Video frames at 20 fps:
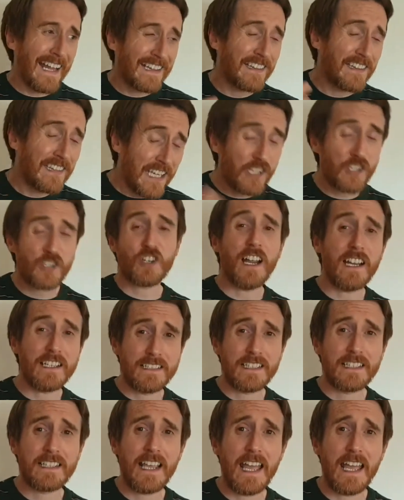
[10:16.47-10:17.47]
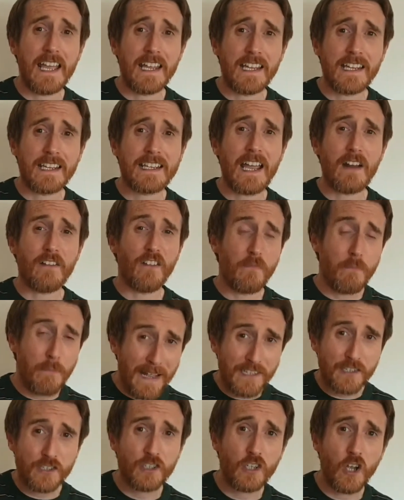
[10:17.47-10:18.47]
I did try to get
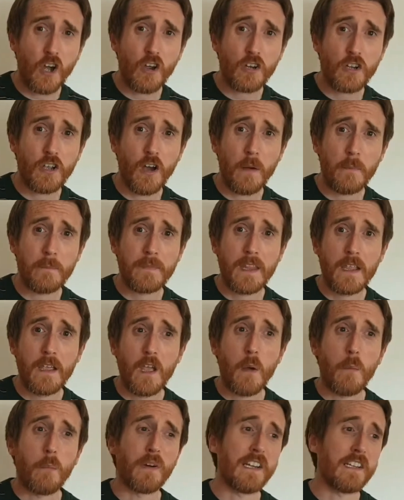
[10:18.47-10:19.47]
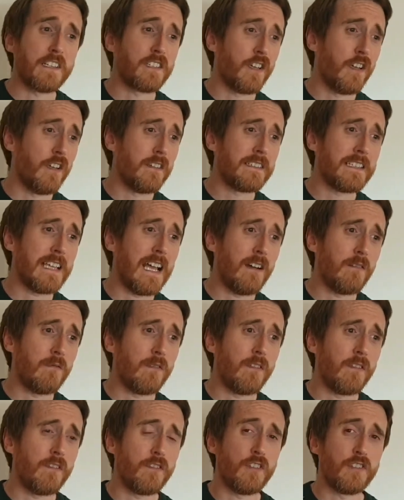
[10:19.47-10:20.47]
garethbadger.com, but it turns
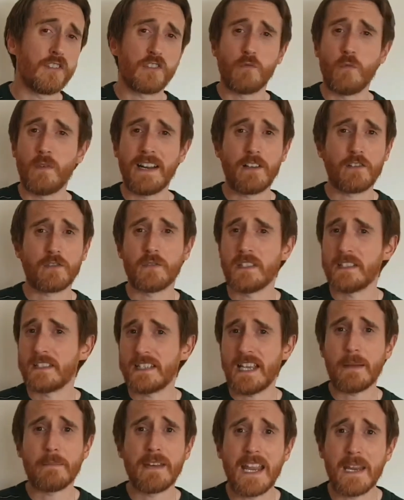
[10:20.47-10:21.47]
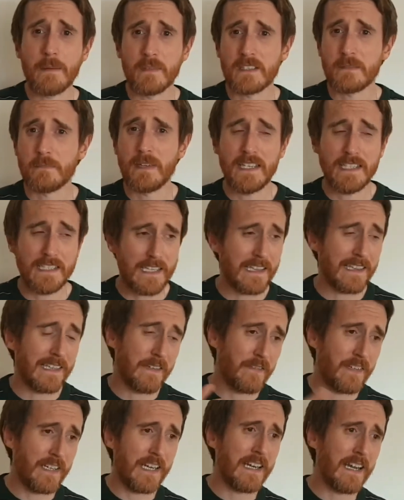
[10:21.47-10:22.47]
out there's someone else with the same name as me
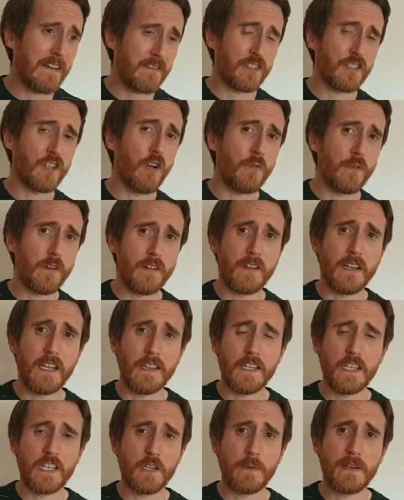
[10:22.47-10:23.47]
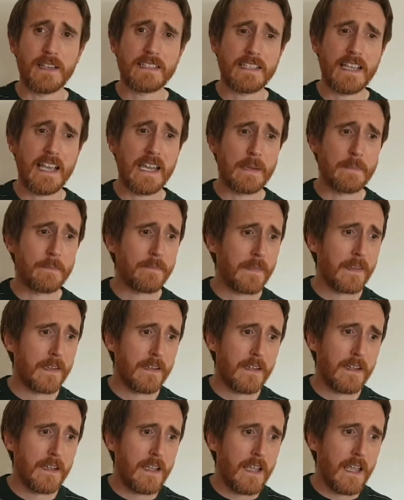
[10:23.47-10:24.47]
living in Arizona in the USA.
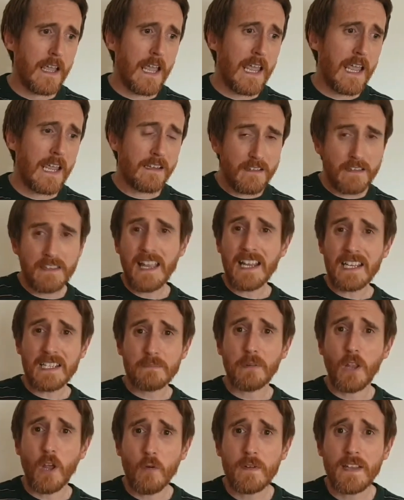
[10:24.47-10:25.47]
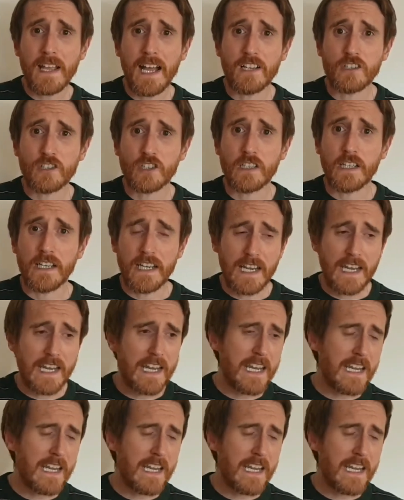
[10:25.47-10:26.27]
Nice bloke, actually.